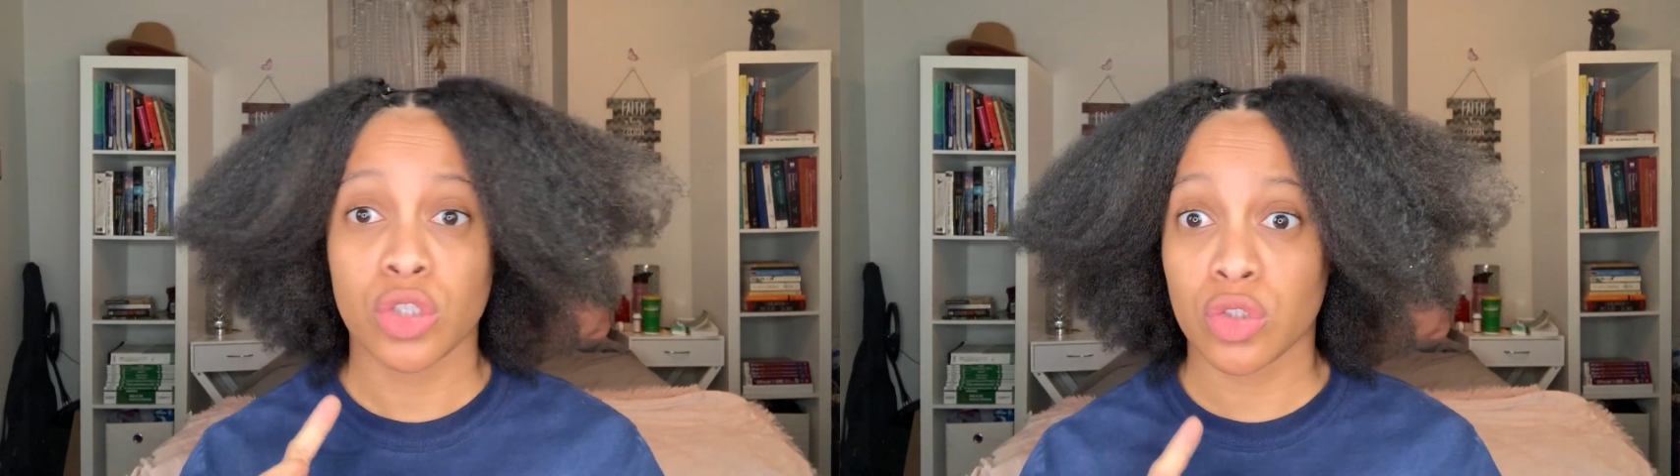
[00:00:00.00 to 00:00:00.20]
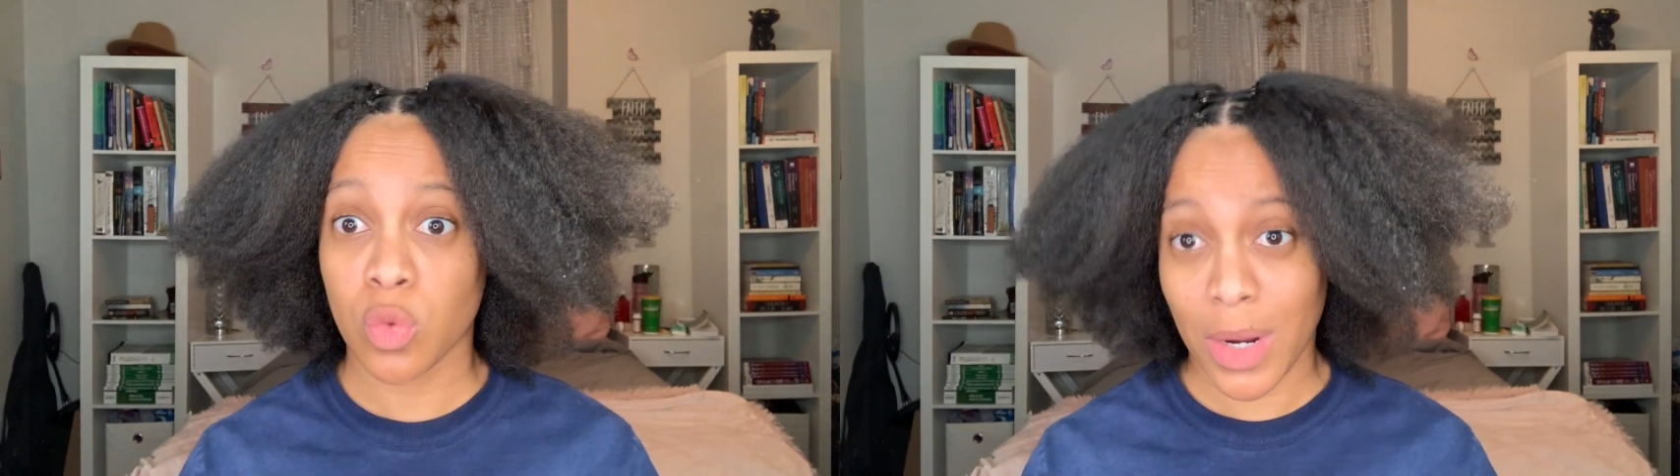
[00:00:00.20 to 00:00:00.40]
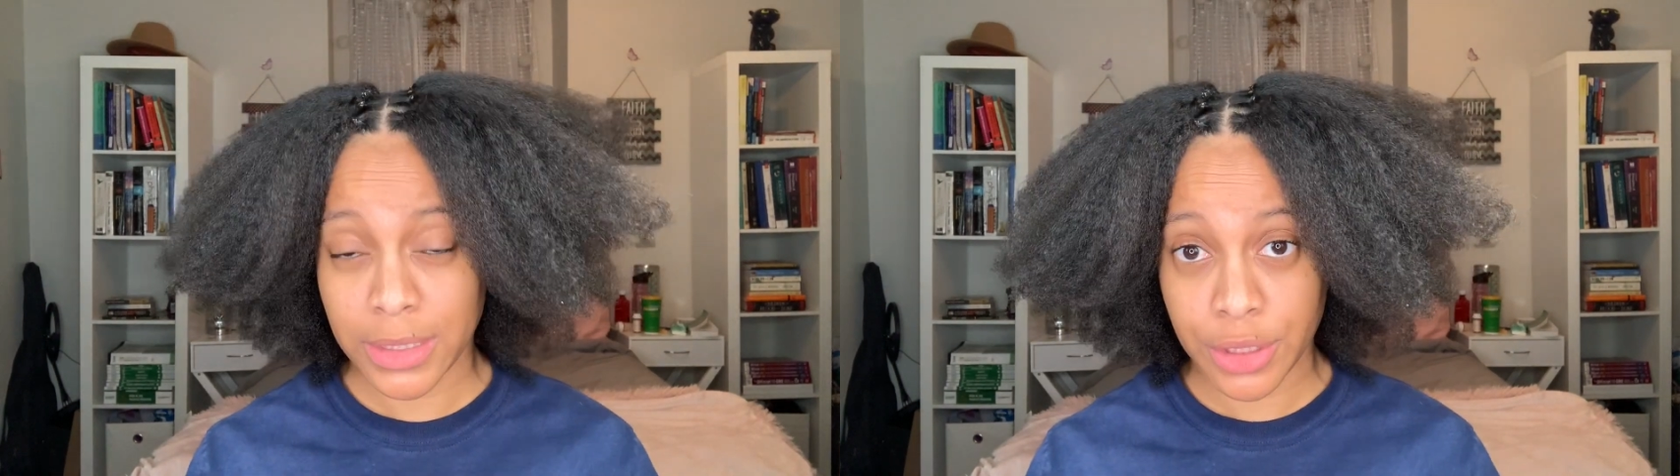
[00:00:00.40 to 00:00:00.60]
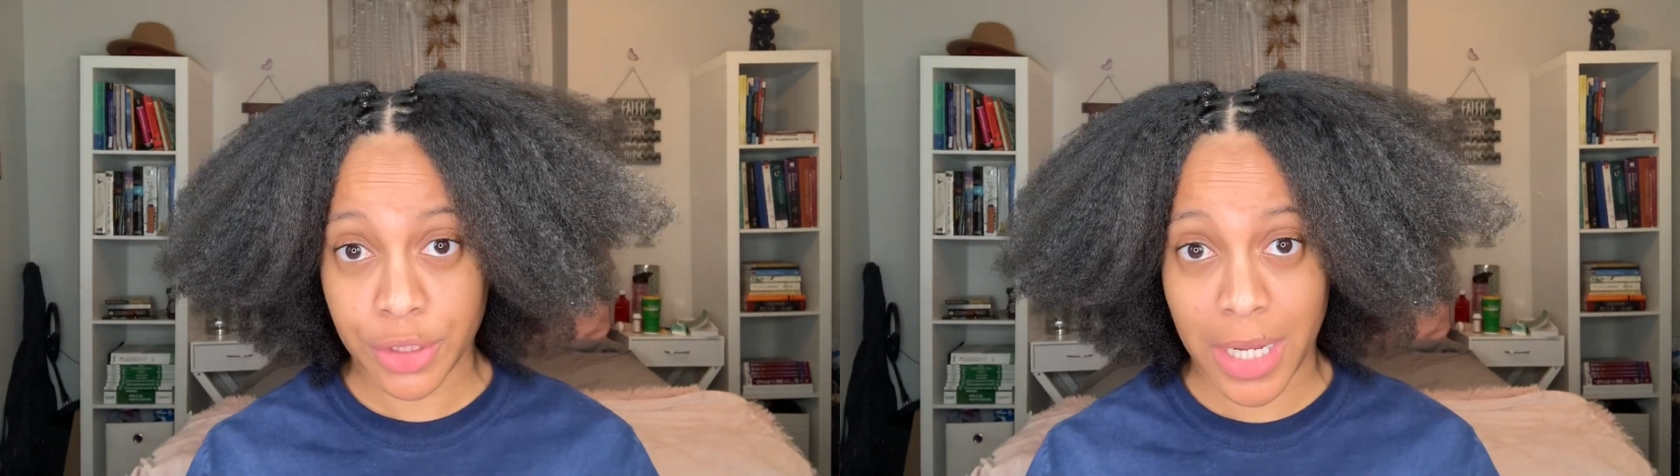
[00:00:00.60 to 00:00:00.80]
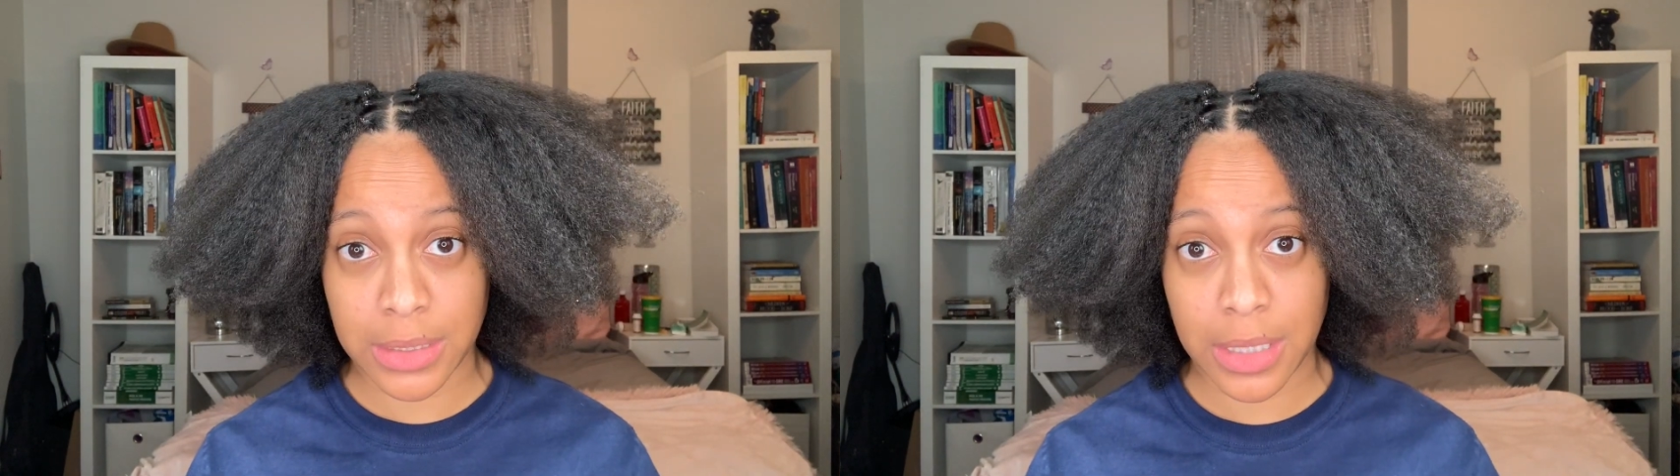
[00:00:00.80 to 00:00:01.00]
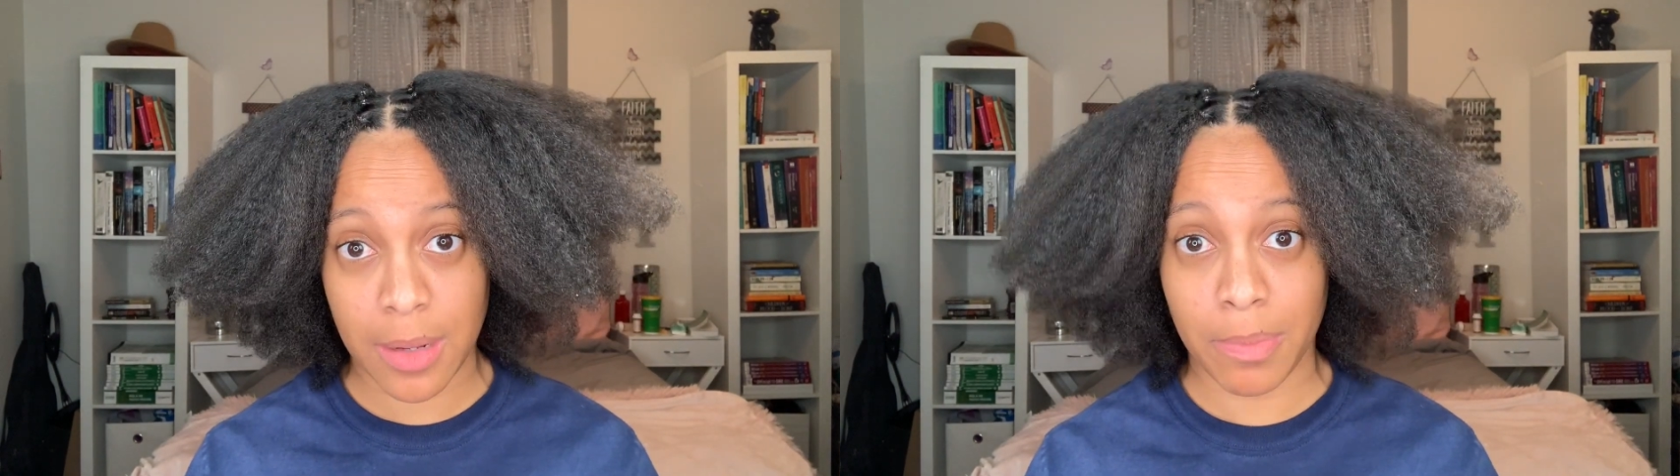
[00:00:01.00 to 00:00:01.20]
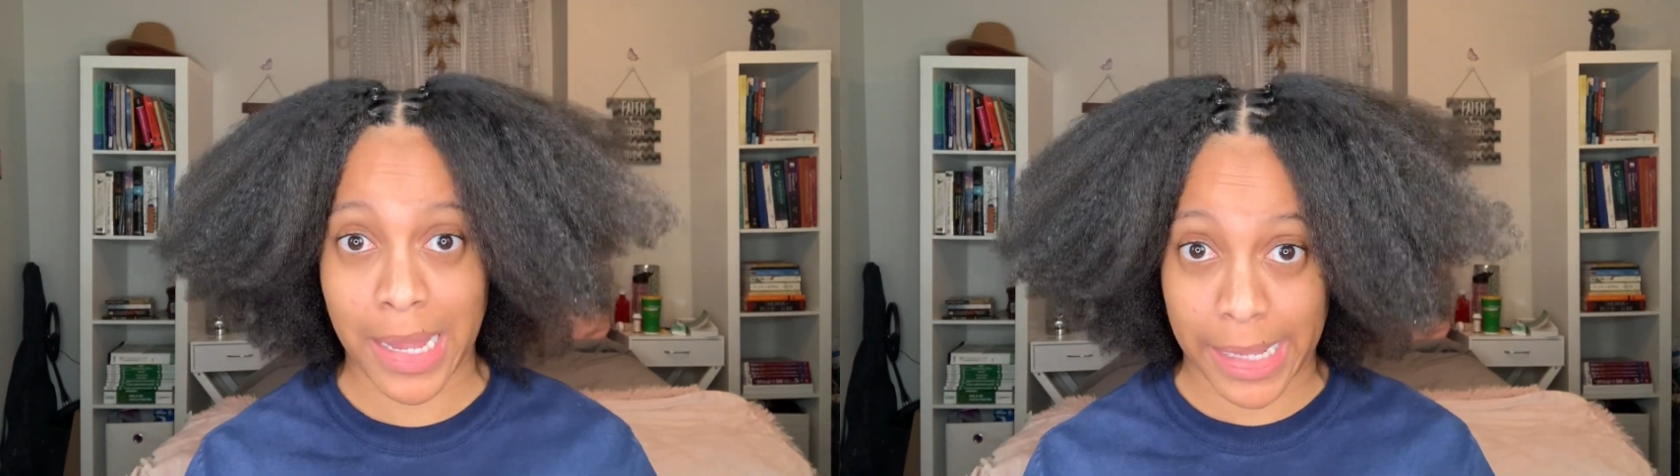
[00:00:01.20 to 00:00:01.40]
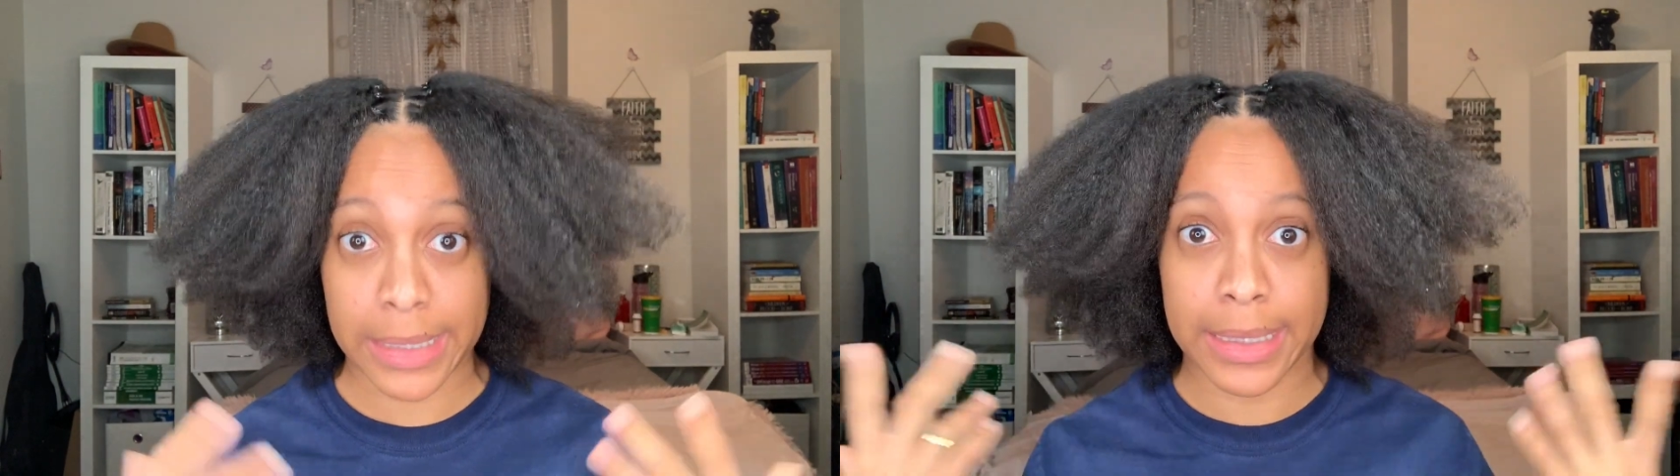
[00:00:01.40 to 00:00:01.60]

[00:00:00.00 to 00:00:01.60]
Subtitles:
20 strands in a pack.